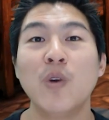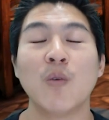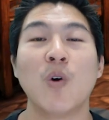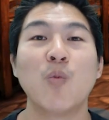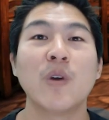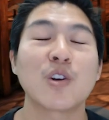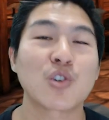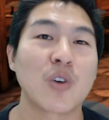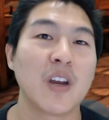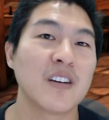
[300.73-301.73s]
What we are
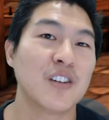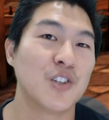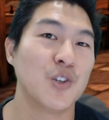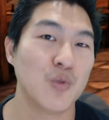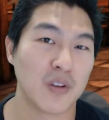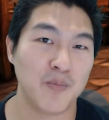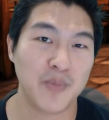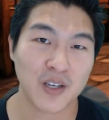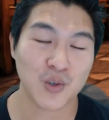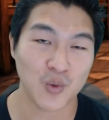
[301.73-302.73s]
trying to do
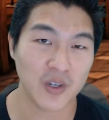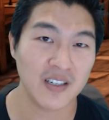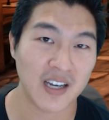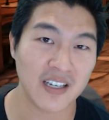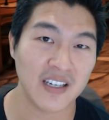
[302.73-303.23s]
with Bitcoin